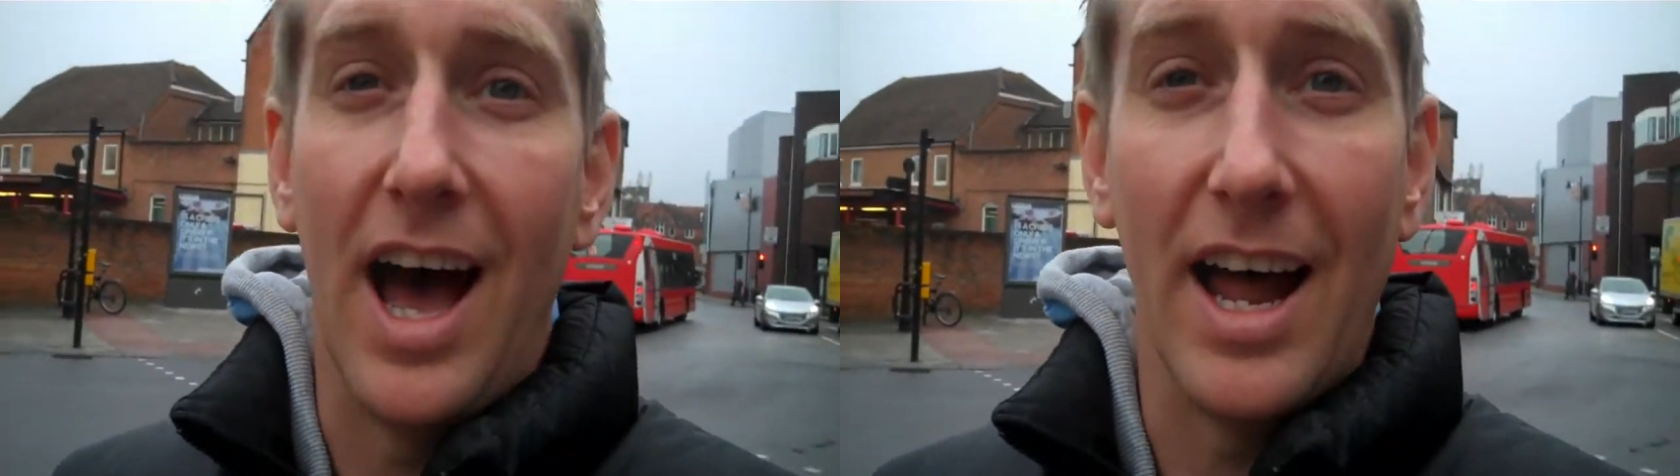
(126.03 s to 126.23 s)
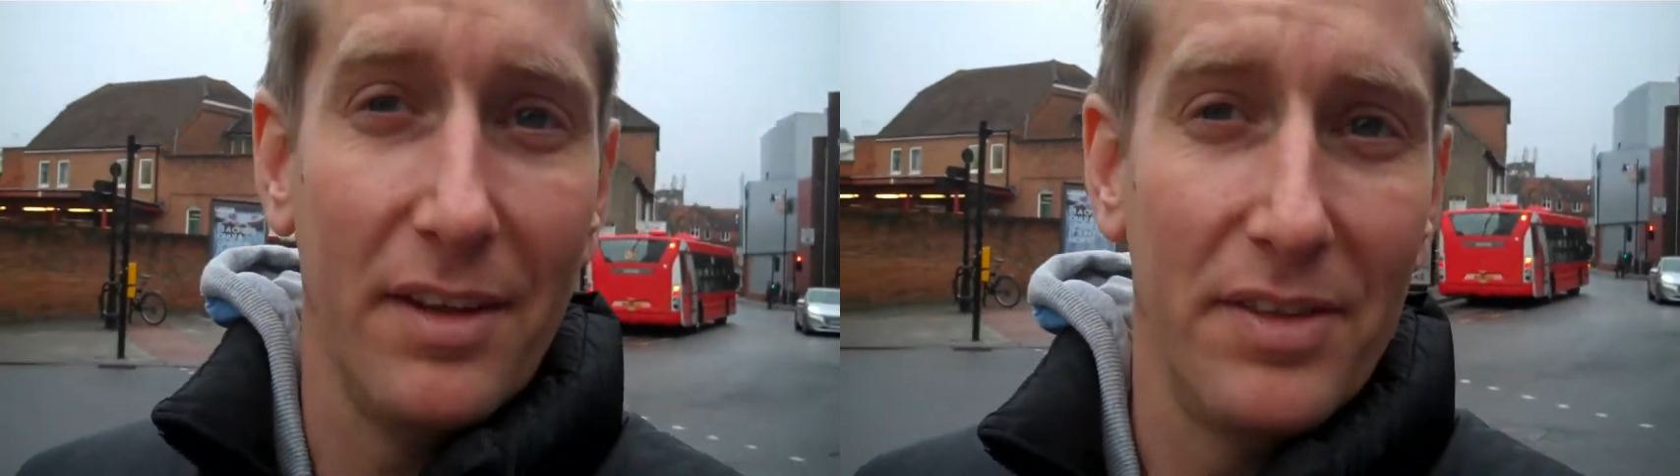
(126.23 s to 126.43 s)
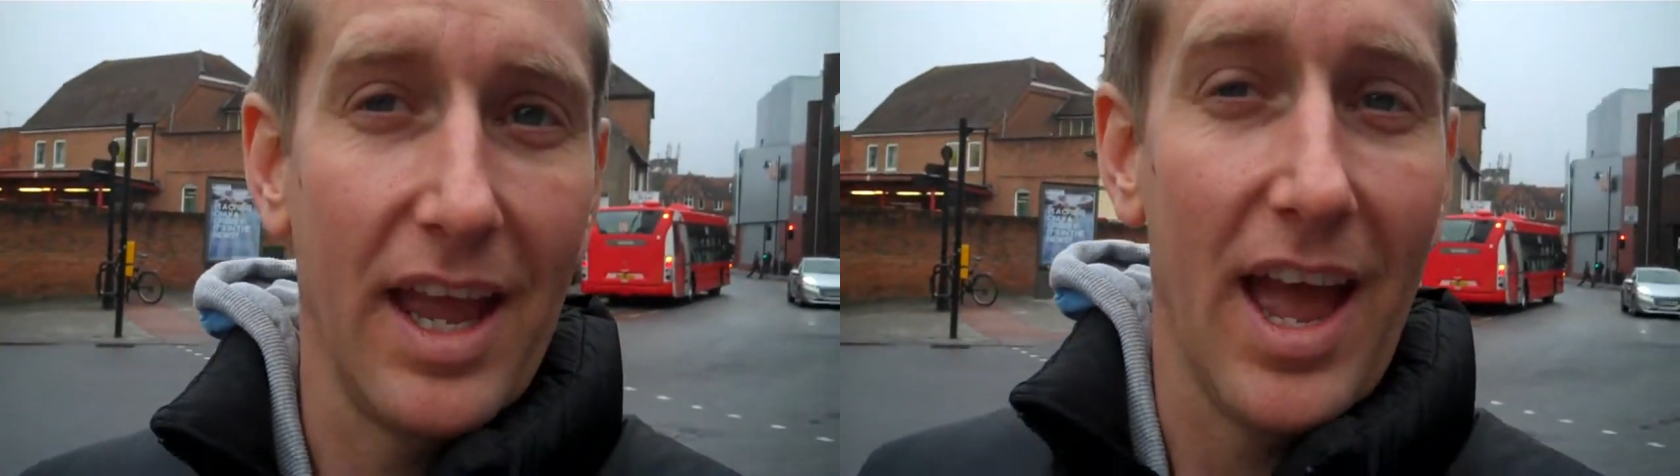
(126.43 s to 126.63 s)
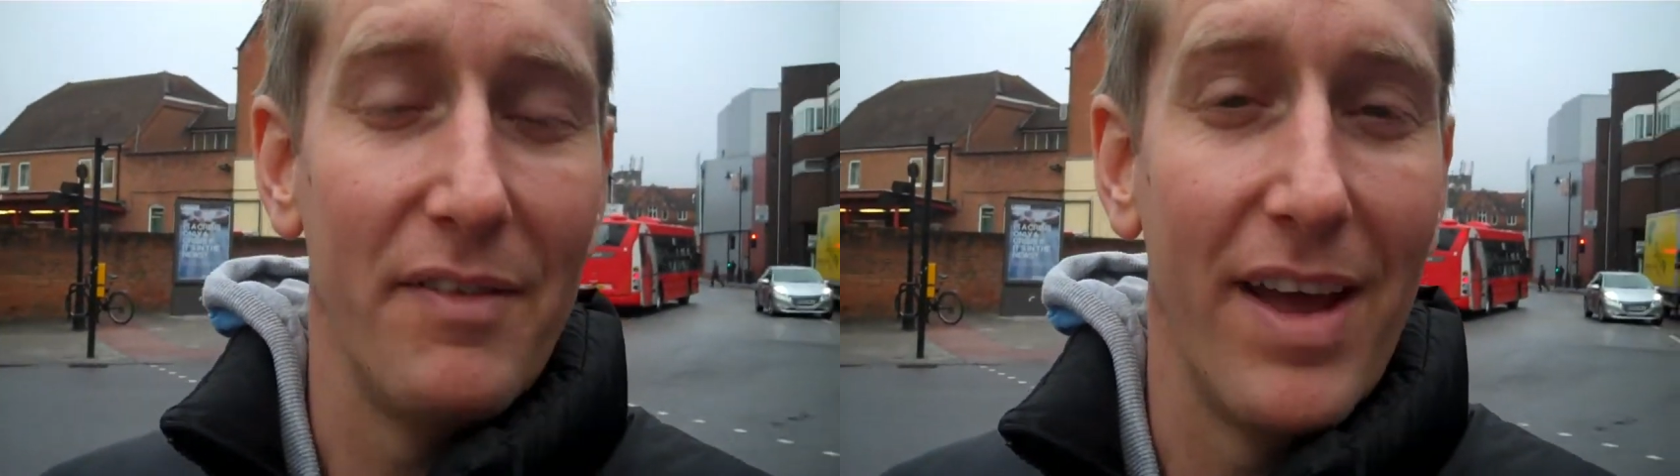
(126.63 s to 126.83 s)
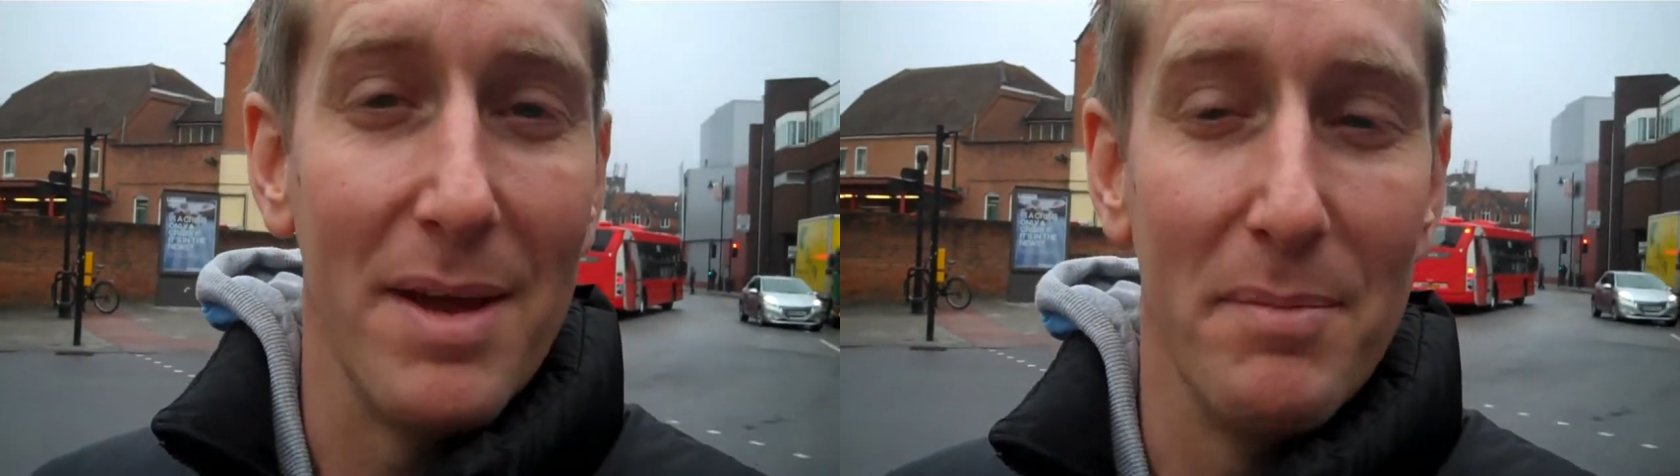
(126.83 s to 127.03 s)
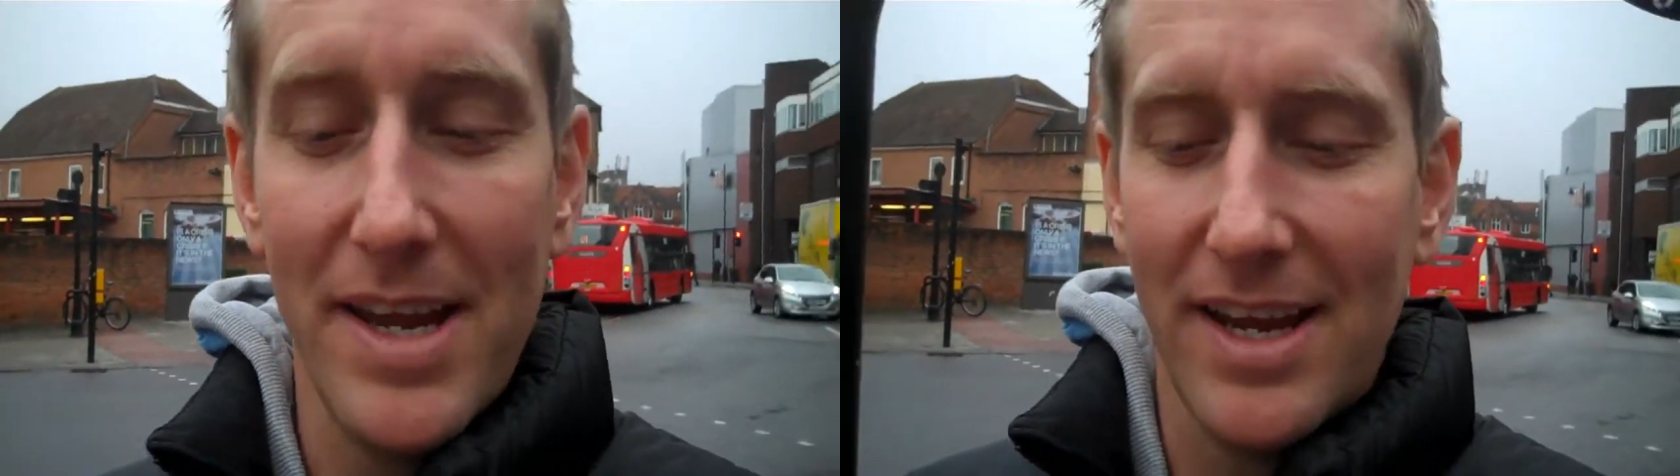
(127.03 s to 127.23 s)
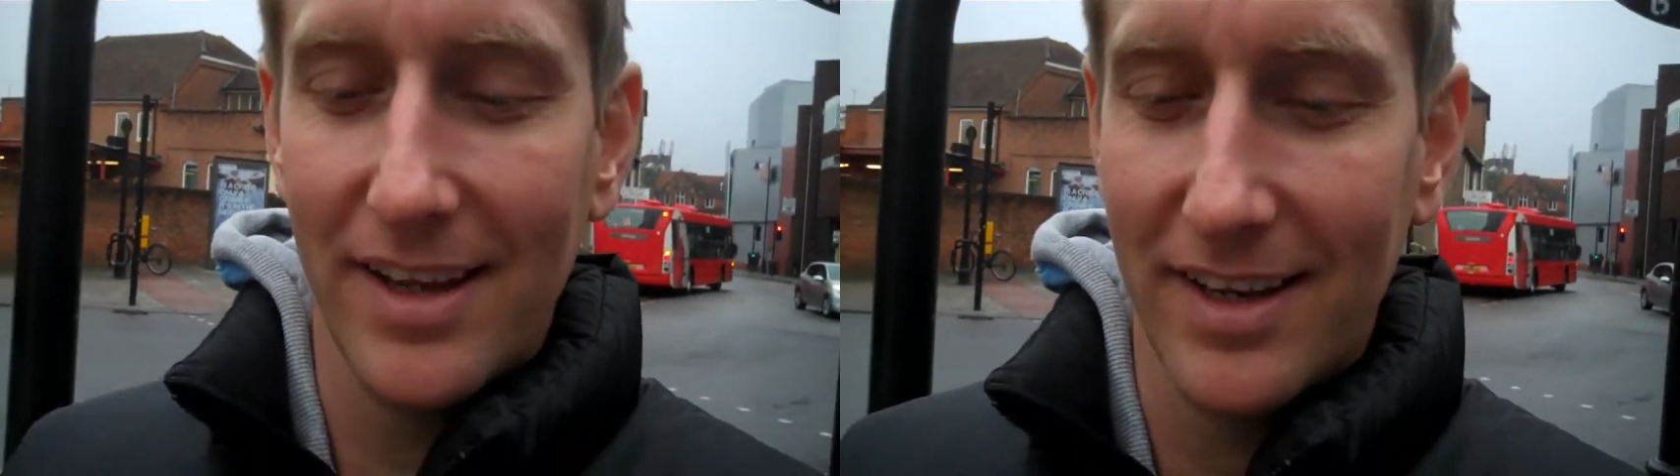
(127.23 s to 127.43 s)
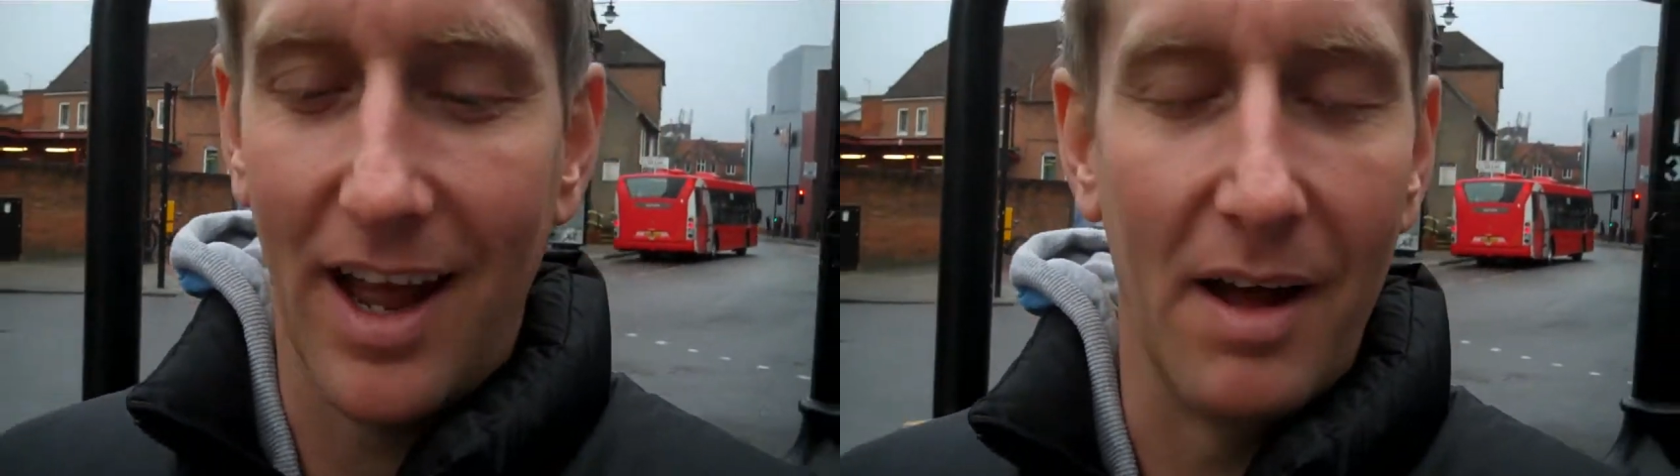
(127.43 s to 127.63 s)
I don't think it ever hit me.
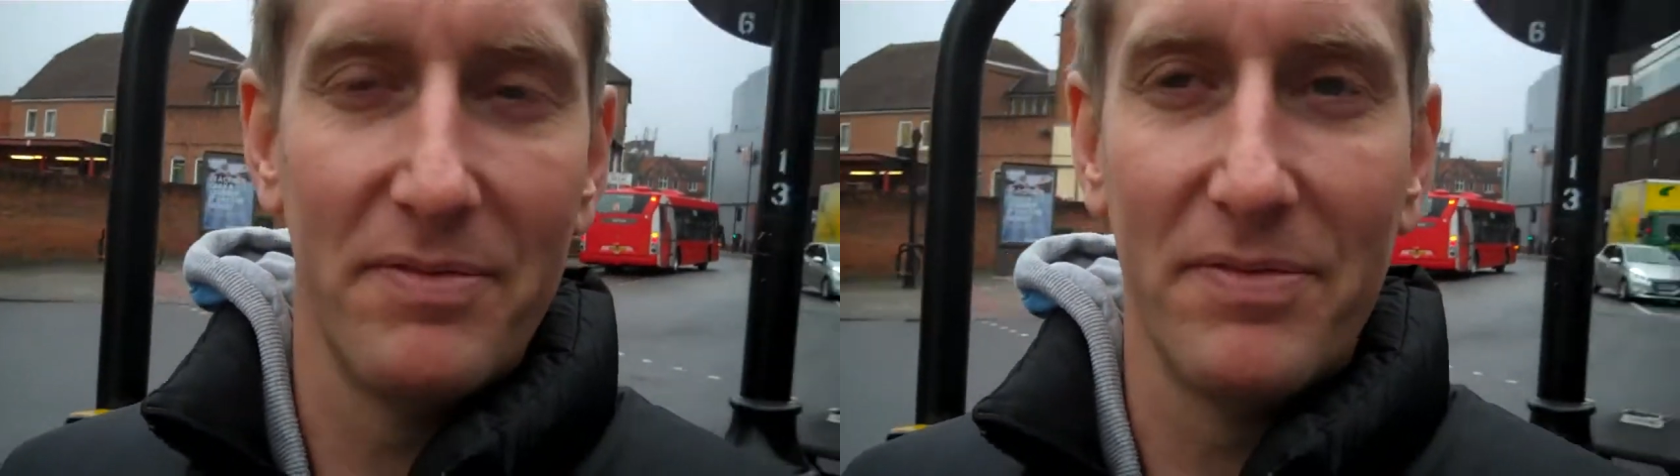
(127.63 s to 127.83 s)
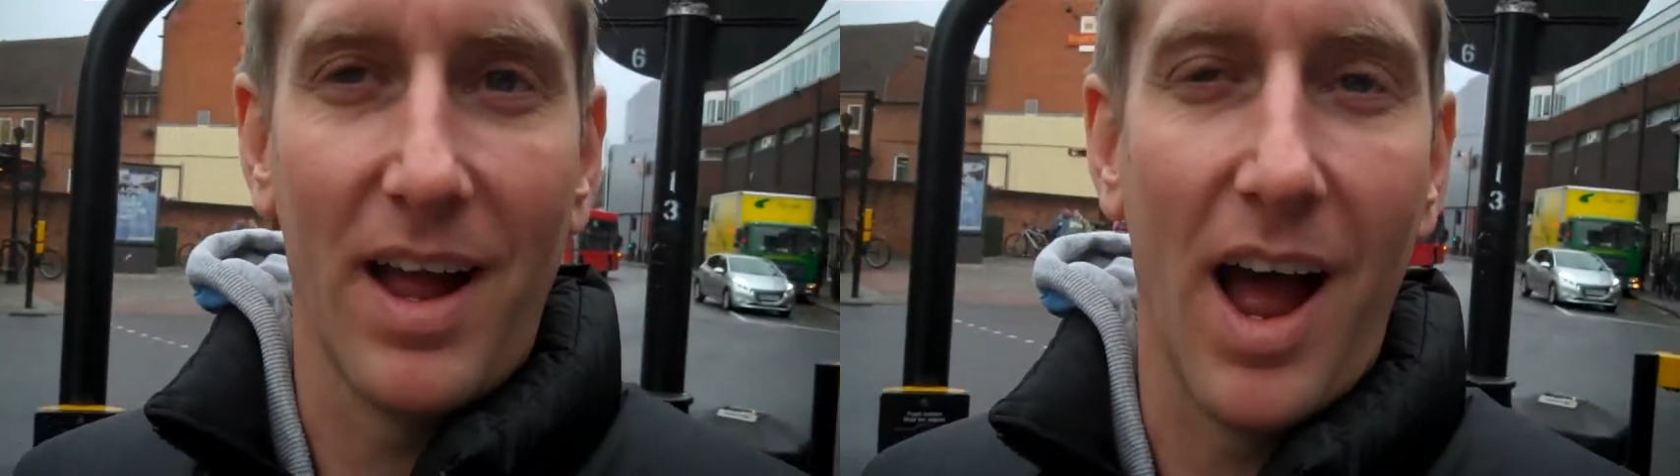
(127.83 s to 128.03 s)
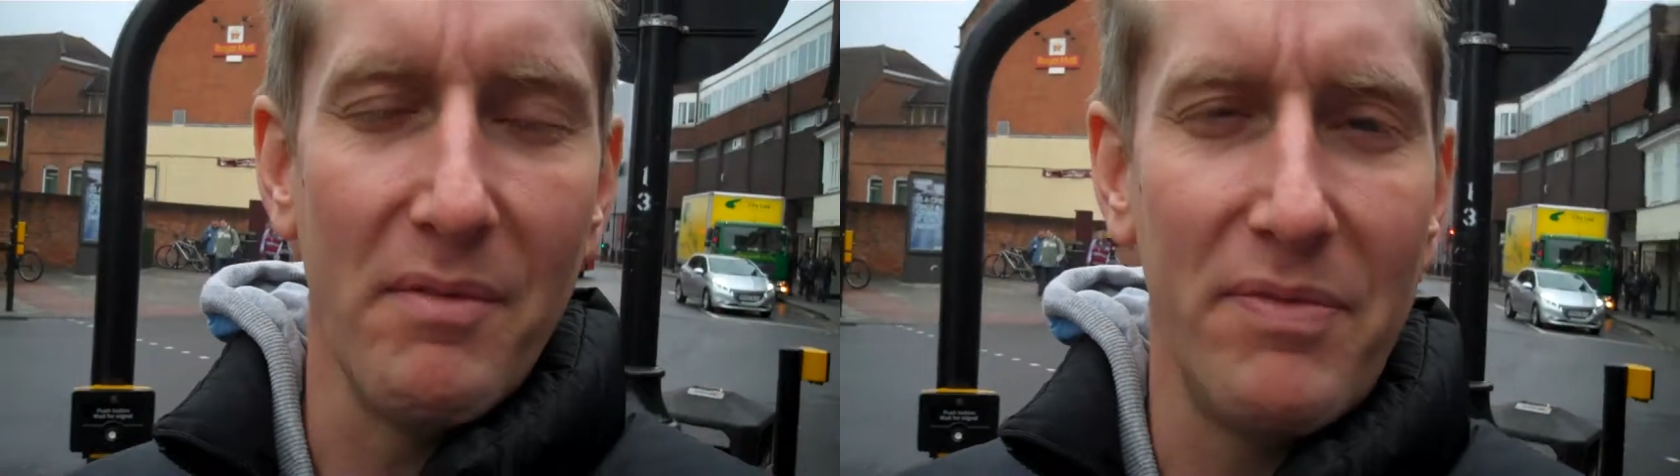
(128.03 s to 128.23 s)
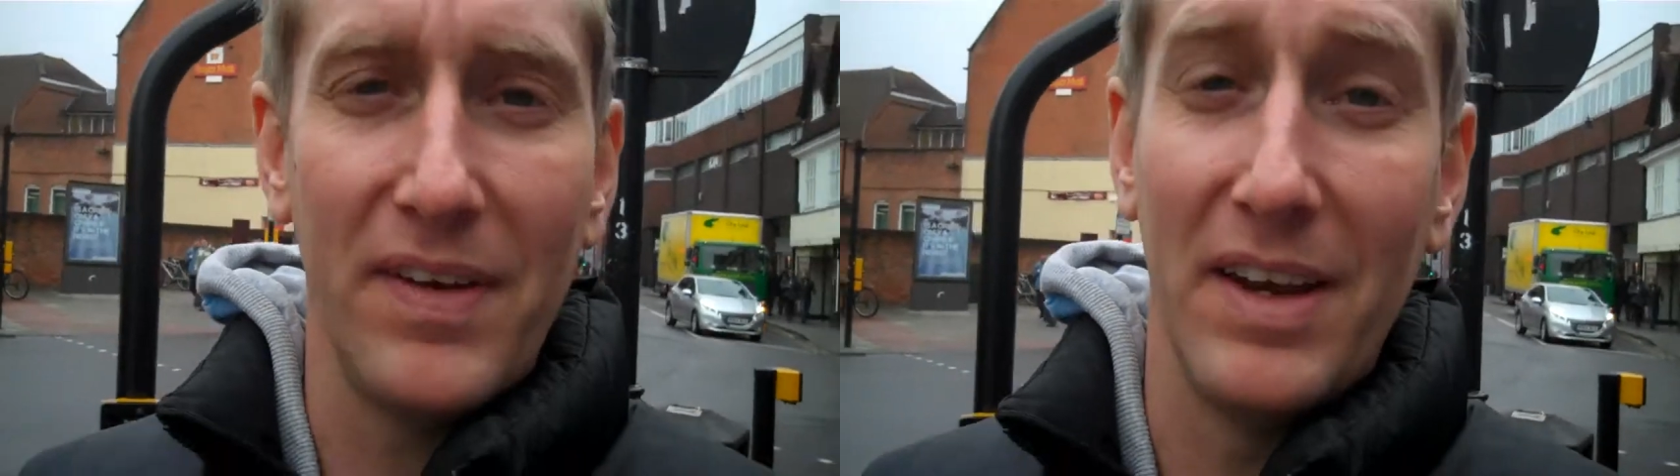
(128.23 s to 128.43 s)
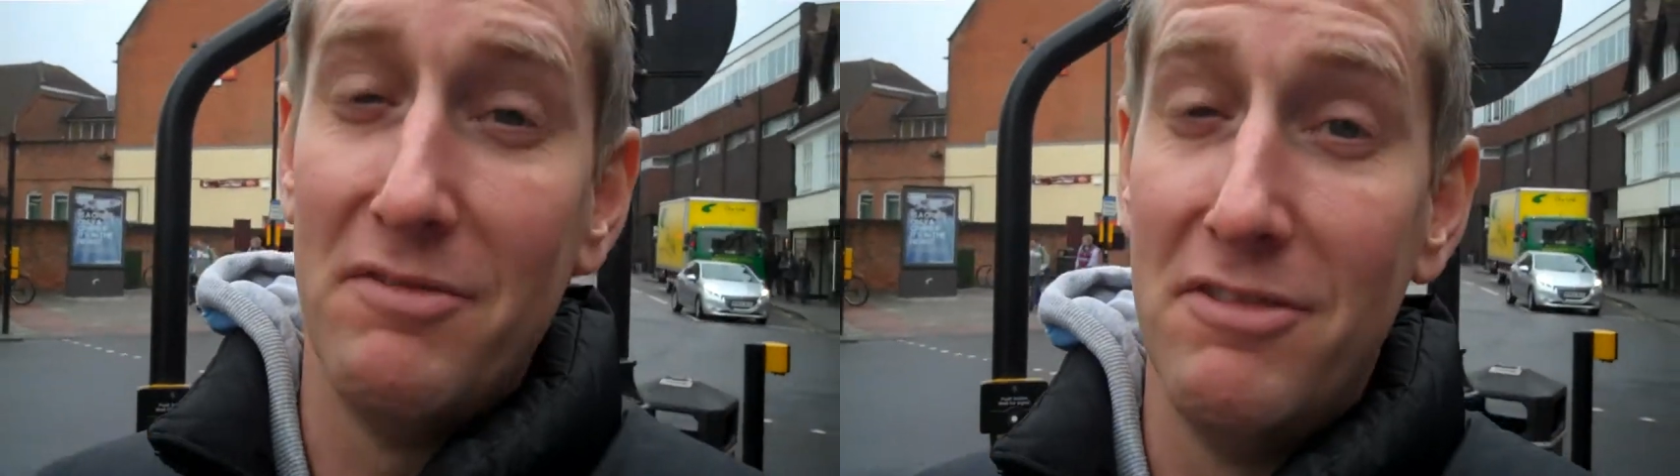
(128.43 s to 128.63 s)
I'm feeling